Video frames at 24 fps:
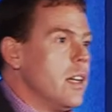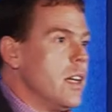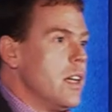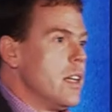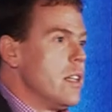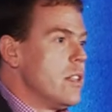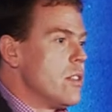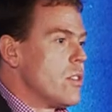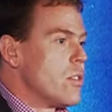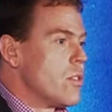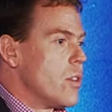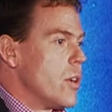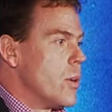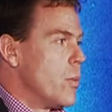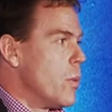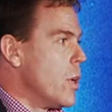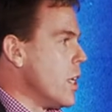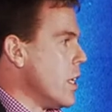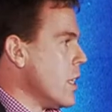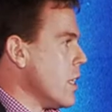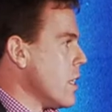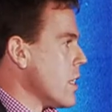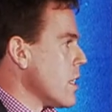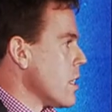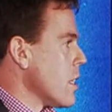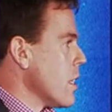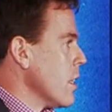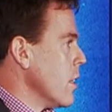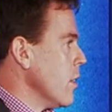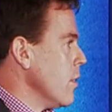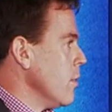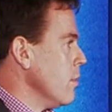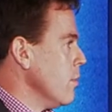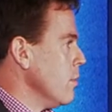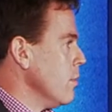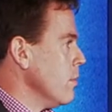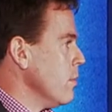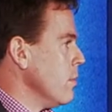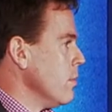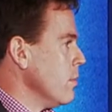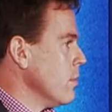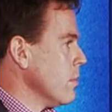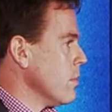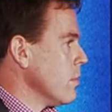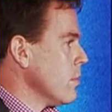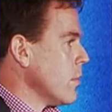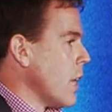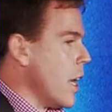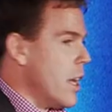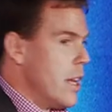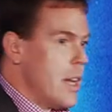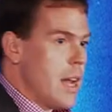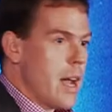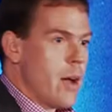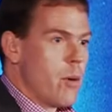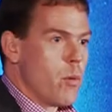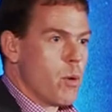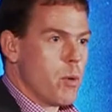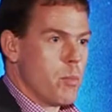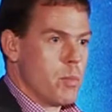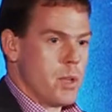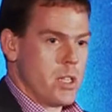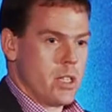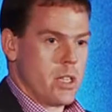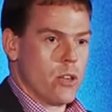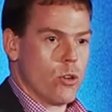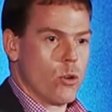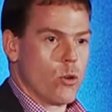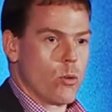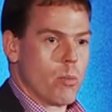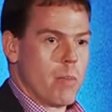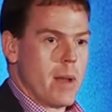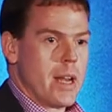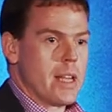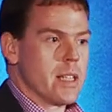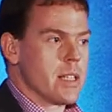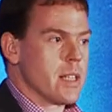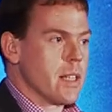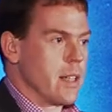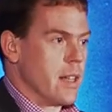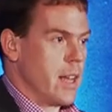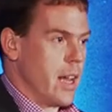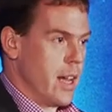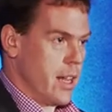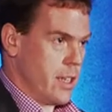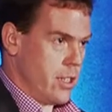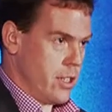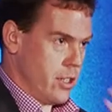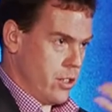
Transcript: in three weeks. And now we're busy augmenting that